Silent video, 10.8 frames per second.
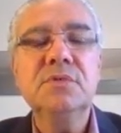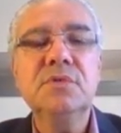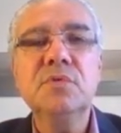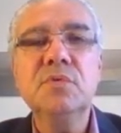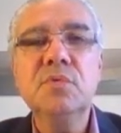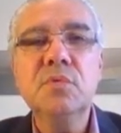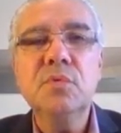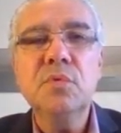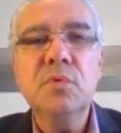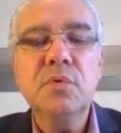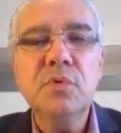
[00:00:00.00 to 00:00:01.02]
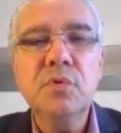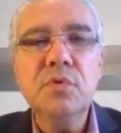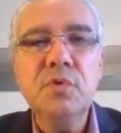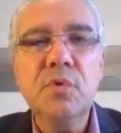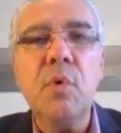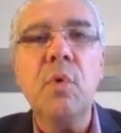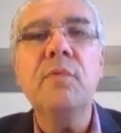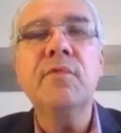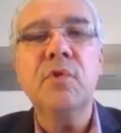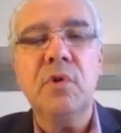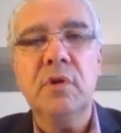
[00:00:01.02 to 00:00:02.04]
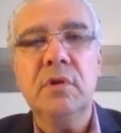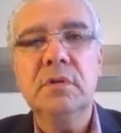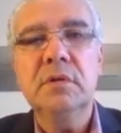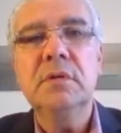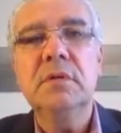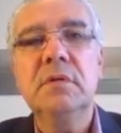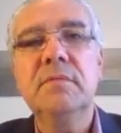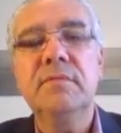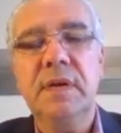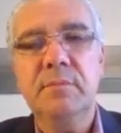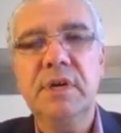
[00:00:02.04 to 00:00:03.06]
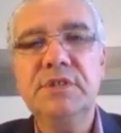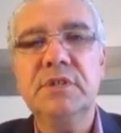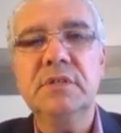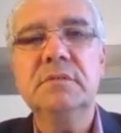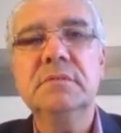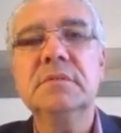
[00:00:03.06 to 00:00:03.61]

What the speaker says: to your overall vibration.